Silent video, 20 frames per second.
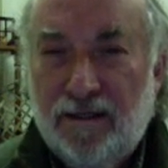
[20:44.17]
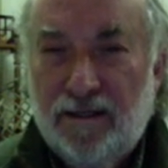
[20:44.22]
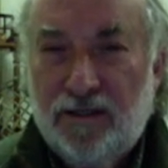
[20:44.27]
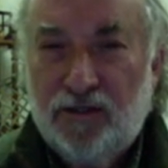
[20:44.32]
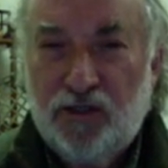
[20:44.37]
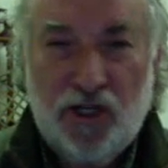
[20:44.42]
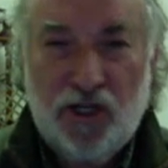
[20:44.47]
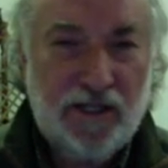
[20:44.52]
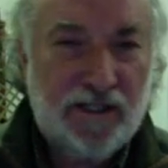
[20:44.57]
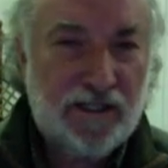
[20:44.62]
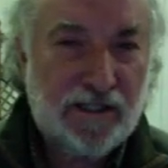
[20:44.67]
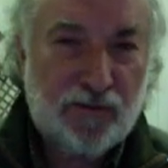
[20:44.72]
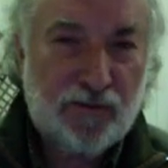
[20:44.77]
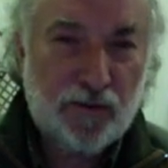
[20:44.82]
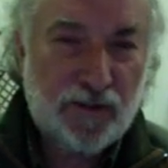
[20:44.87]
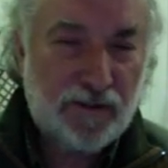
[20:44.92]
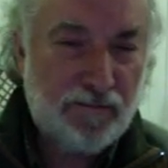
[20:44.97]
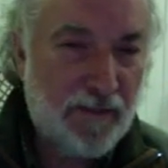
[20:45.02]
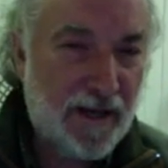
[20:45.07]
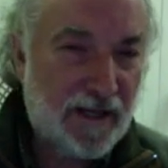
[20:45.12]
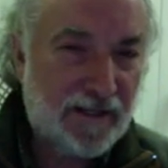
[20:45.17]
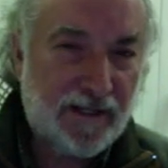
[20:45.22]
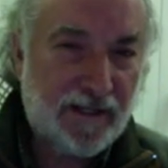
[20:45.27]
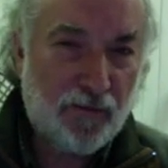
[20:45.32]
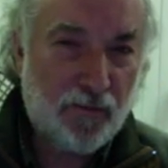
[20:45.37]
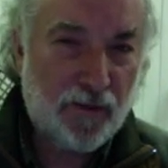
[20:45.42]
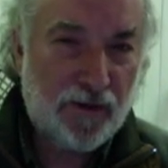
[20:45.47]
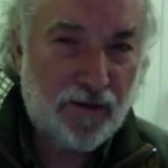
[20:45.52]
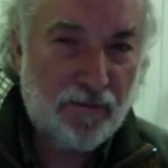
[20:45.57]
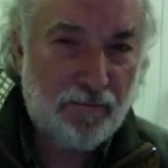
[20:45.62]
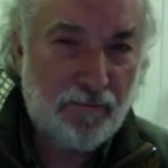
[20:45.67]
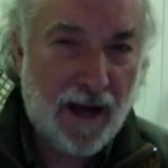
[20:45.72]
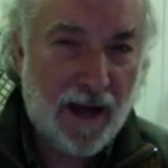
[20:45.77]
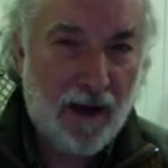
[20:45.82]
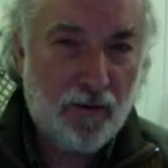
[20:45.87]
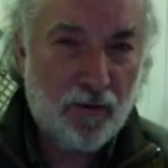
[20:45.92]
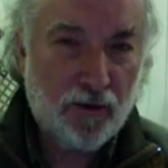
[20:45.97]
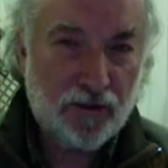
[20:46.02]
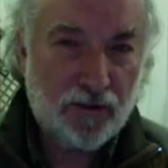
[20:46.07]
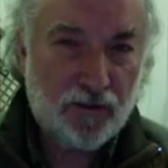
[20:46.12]
Jesus was messing with their
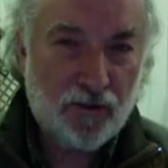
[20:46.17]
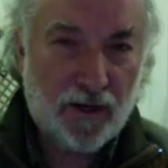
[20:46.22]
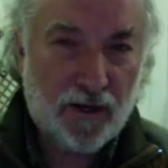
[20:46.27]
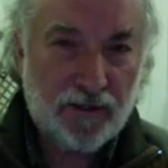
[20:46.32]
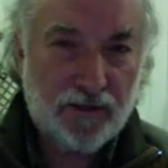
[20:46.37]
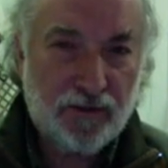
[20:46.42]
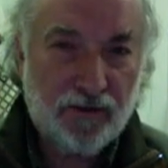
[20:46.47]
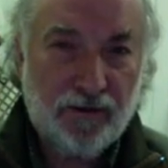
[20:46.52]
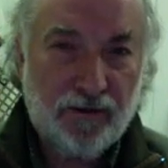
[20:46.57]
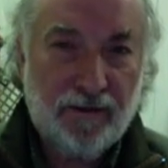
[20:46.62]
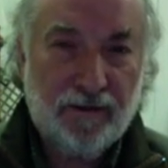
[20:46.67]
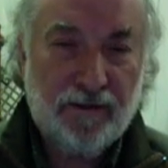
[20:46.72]
power structure,